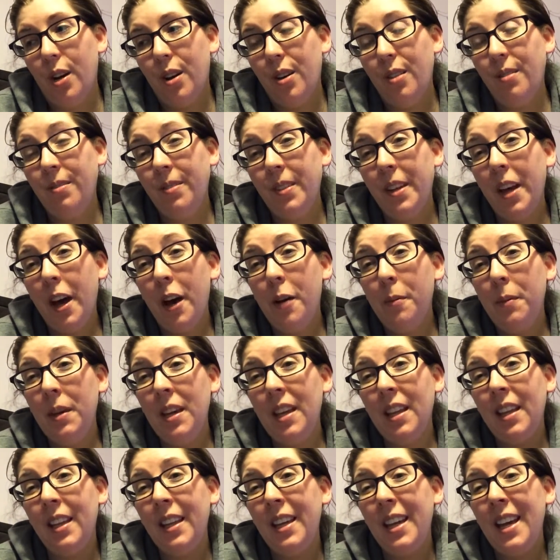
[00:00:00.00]
hopefully I'll
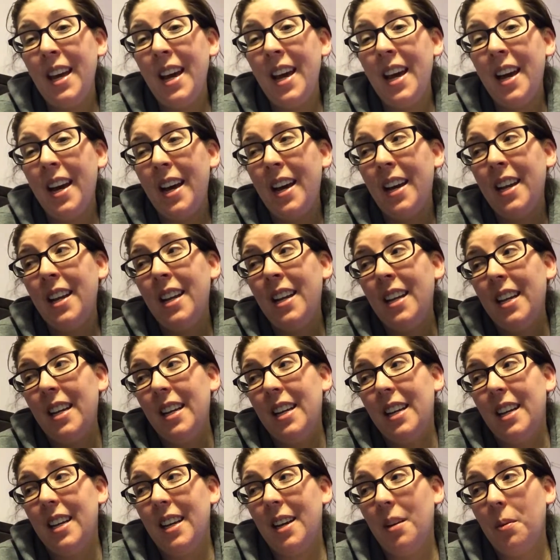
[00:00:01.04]
meet Leanne
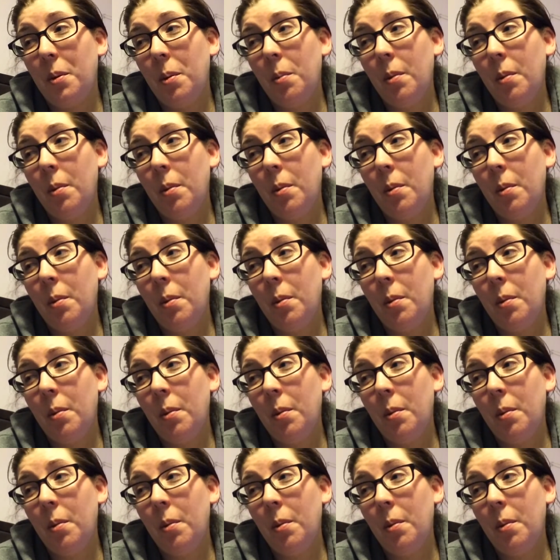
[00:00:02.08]
and